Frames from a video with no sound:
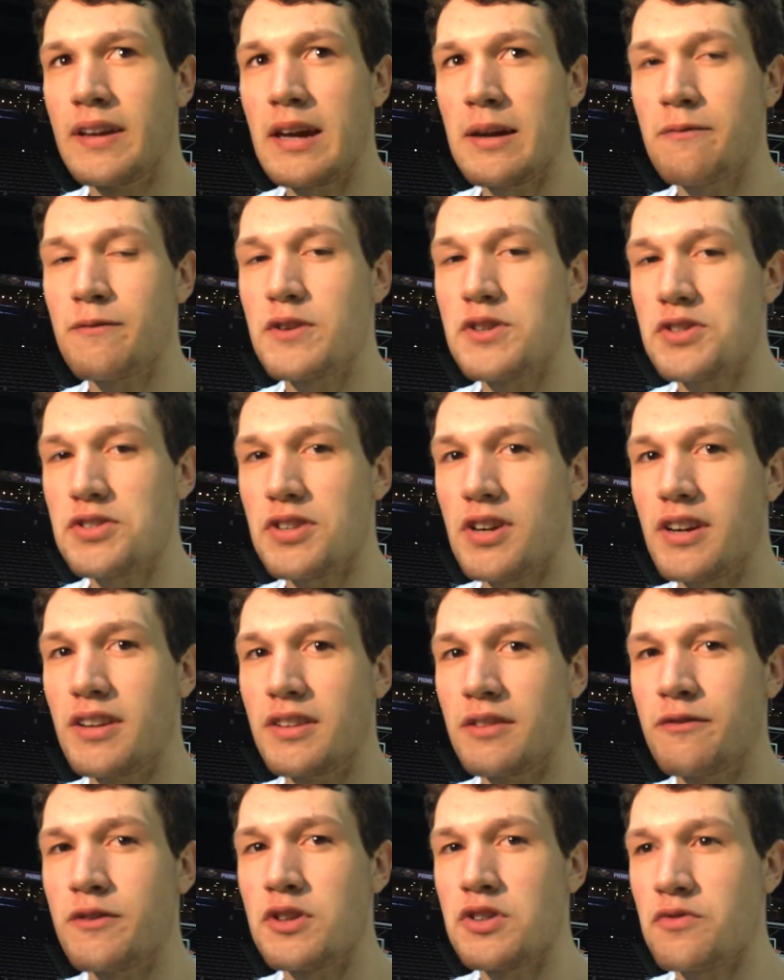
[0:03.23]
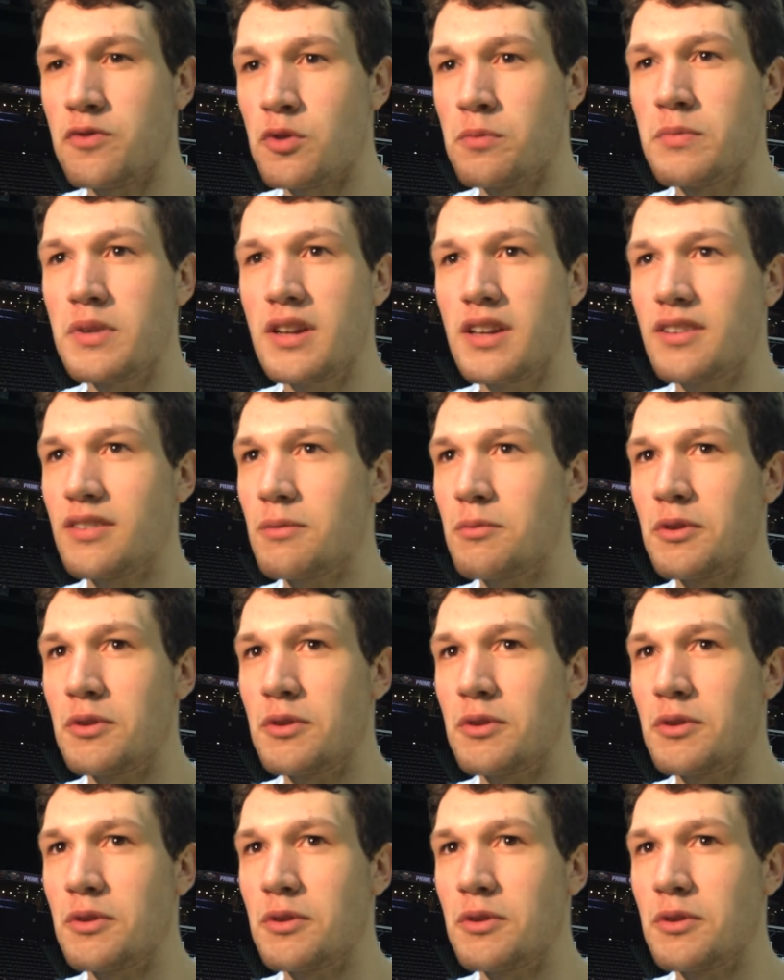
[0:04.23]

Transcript: the game first started in the first 4 minutes.